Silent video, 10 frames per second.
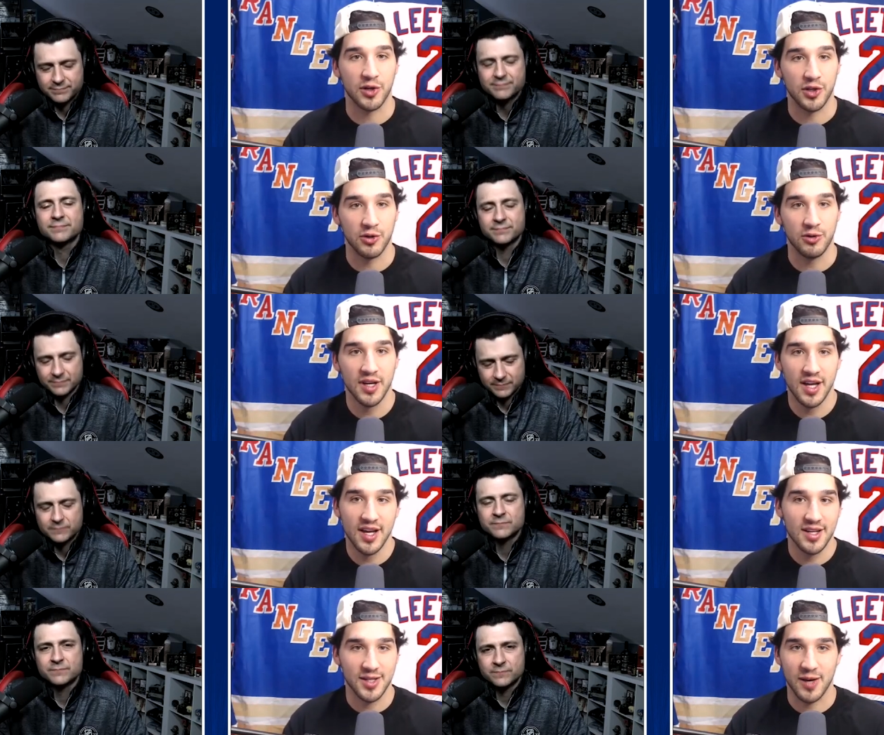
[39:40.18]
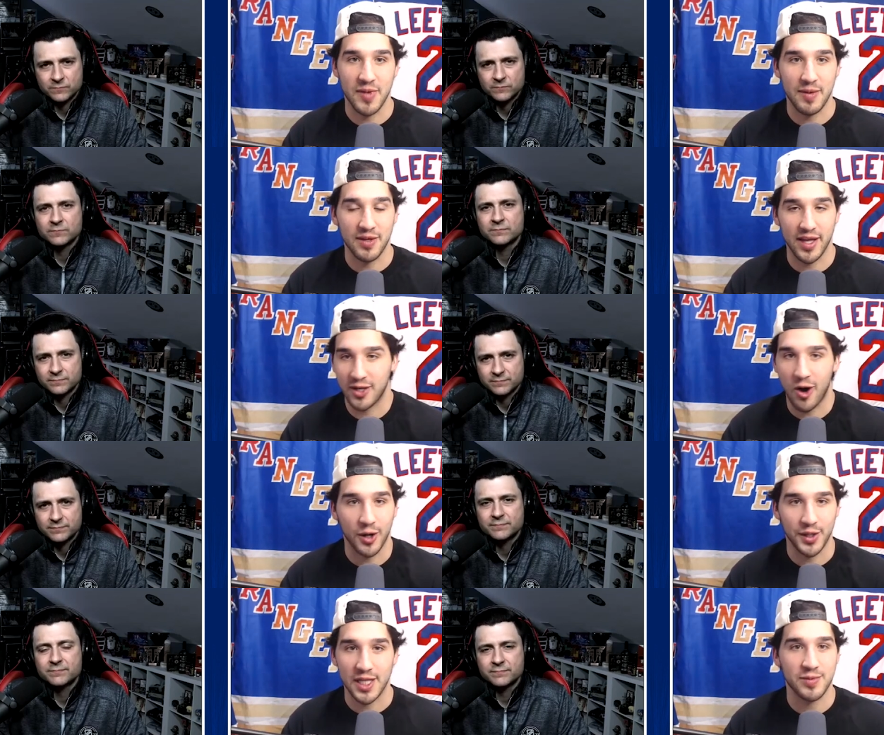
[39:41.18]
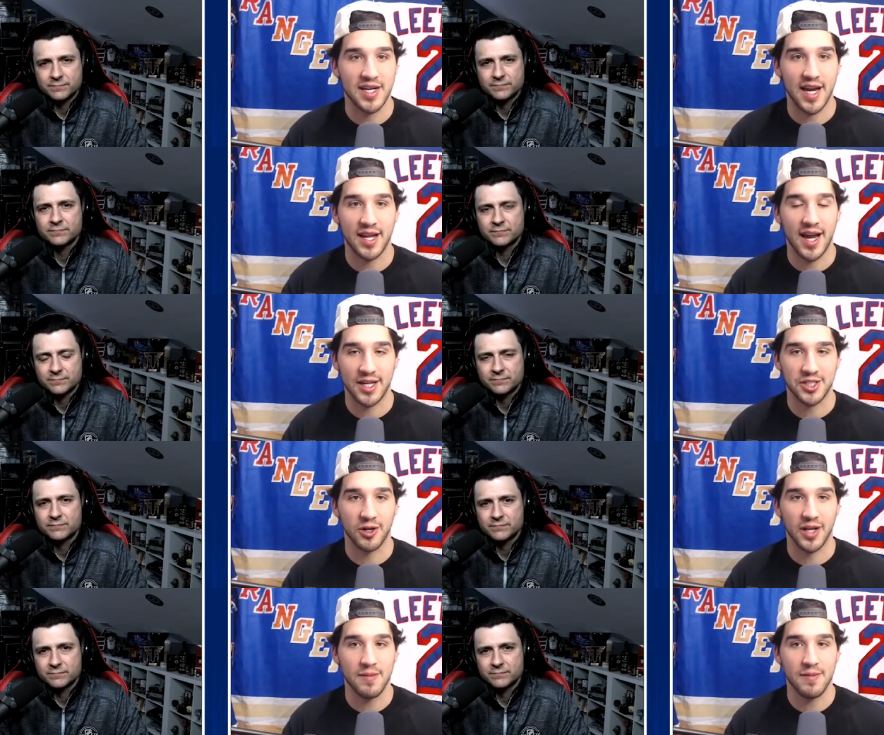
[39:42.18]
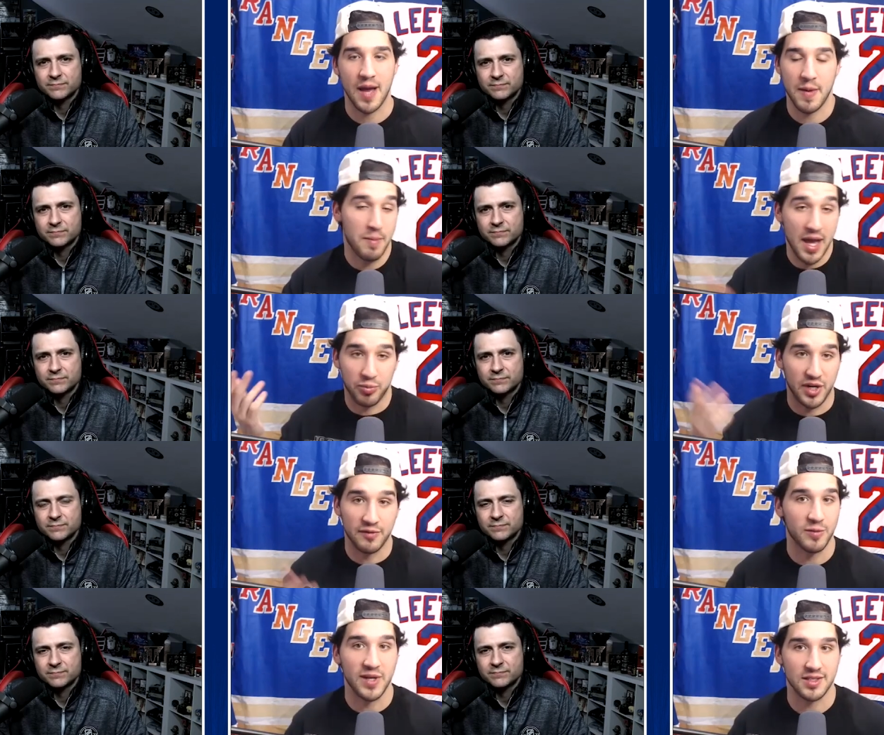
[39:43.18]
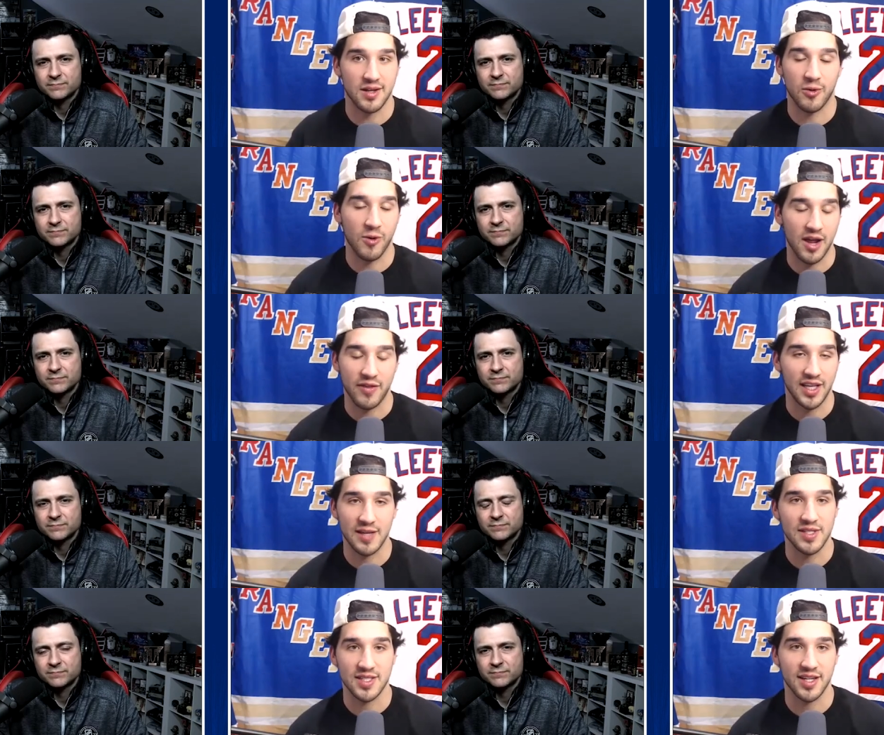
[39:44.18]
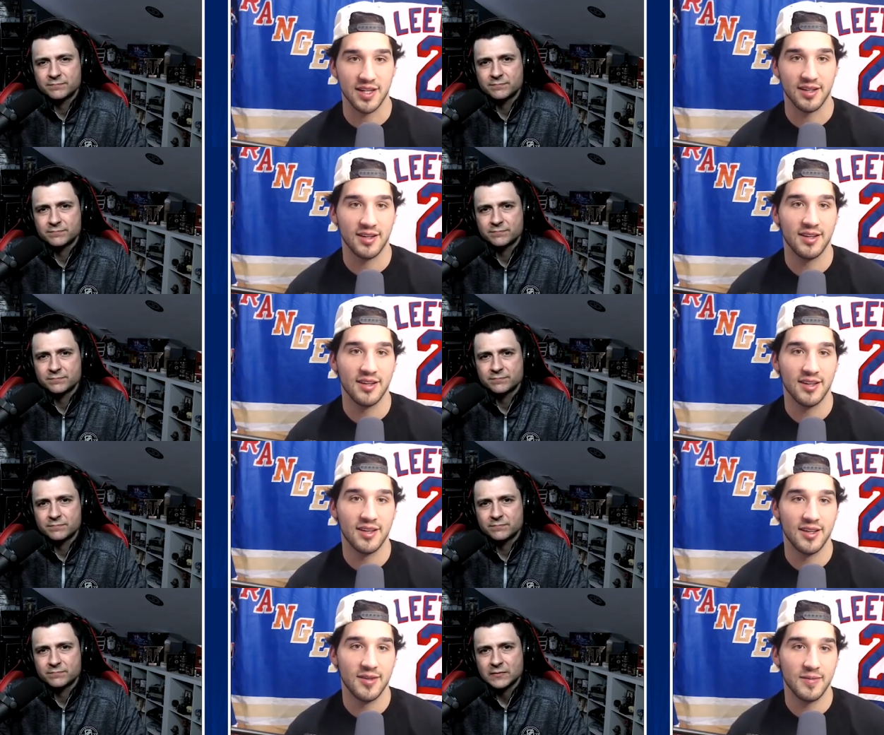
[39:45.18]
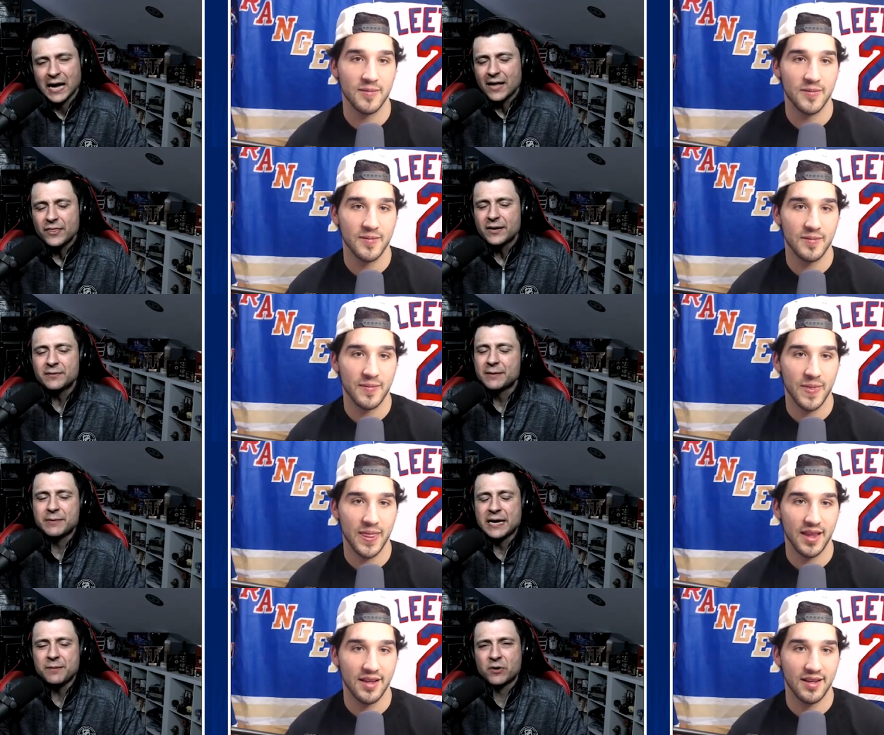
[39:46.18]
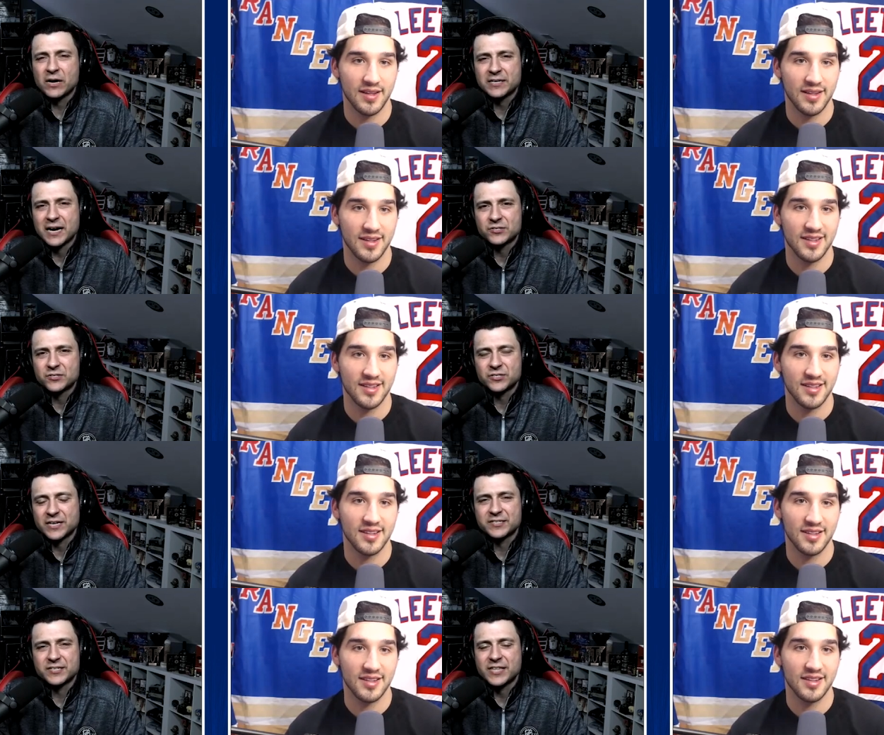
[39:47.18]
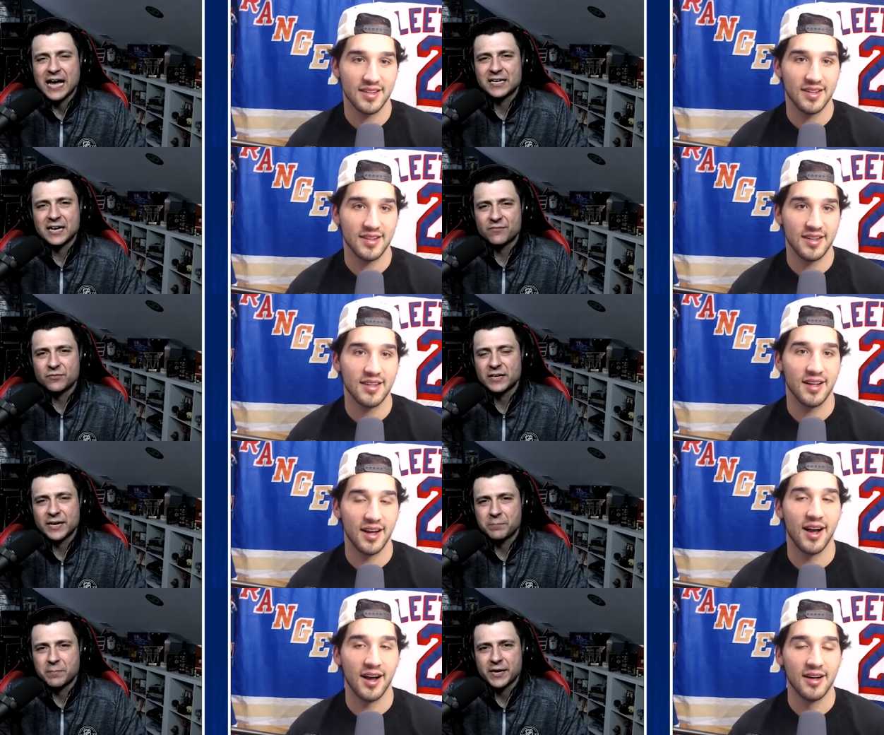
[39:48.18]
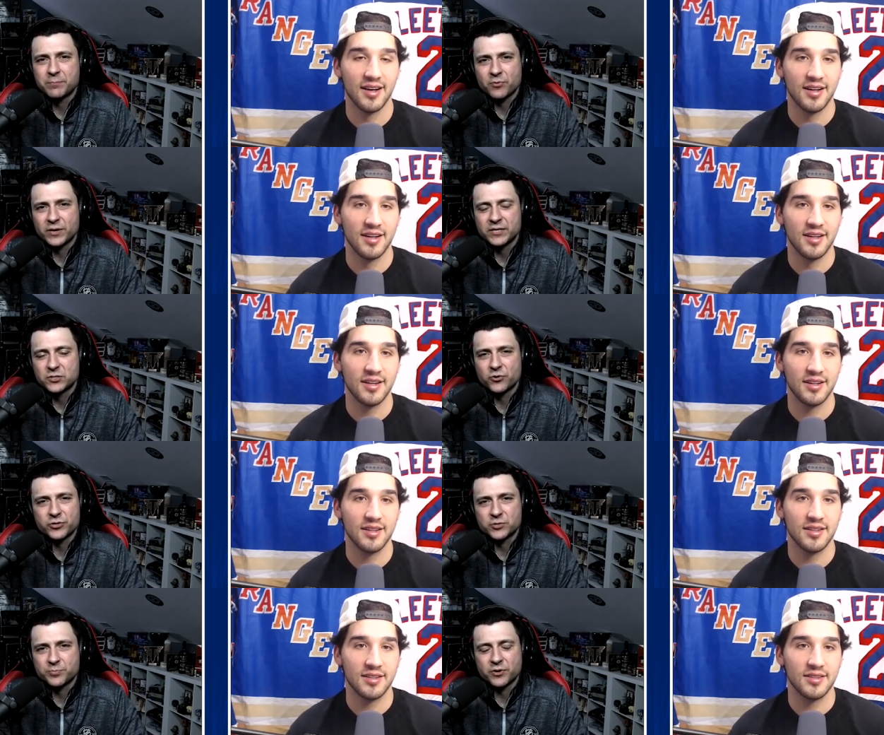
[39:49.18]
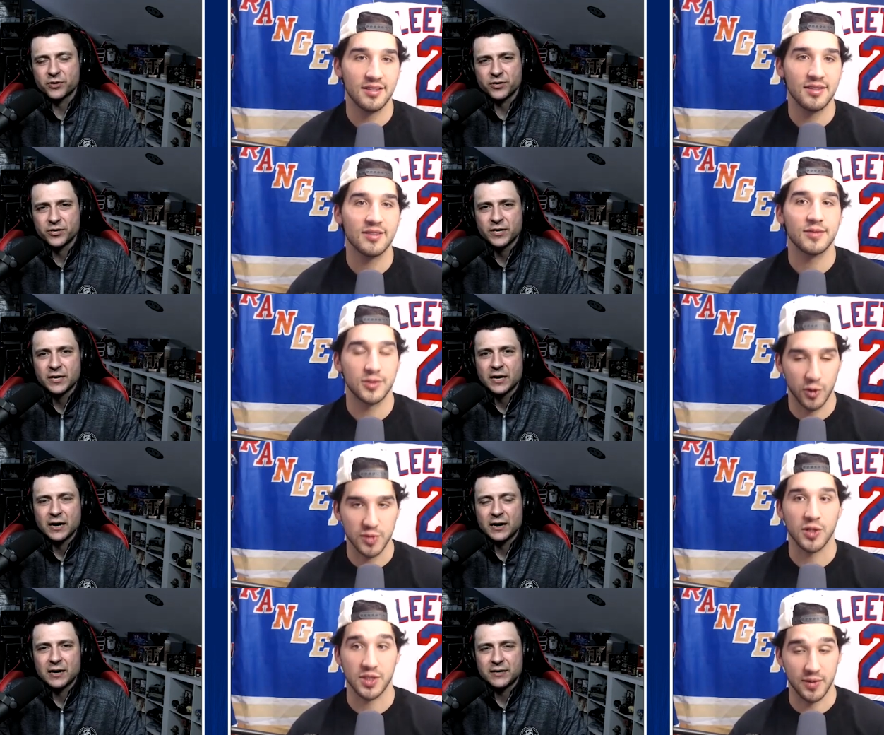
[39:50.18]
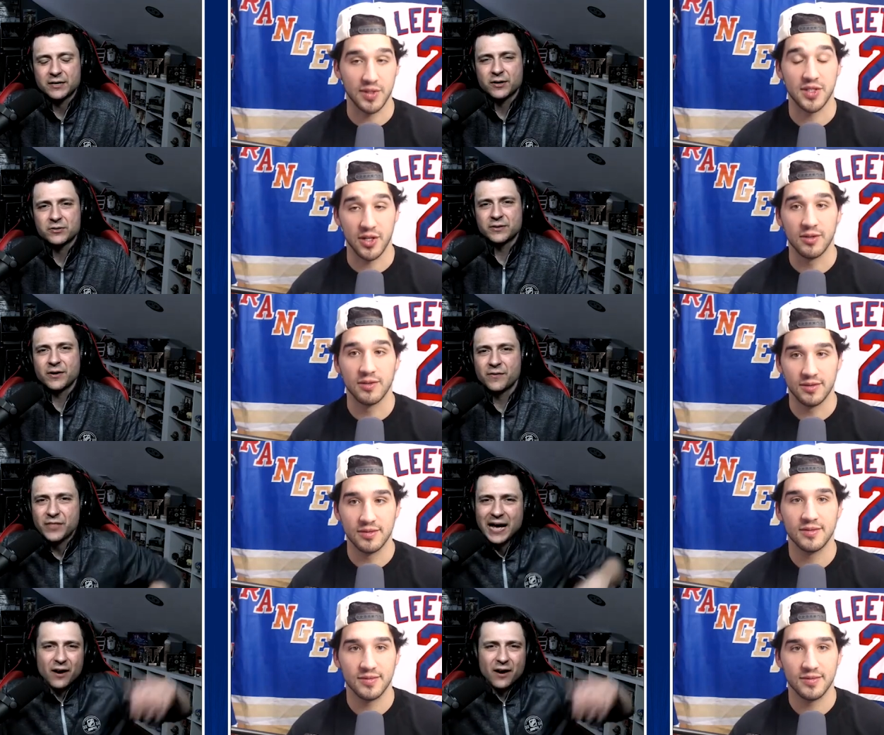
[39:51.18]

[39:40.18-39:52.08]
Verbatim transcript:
Speaker 1: you to maybe like call an ESPN NHL game. I mean, Mike Breen for me is another one. I think he'd be sick.
Speaker 2: I think like any broadcasters like to that level, like uh-huh. Mike Breen, Doris Burke, Doris Burke, uh, you know, of that of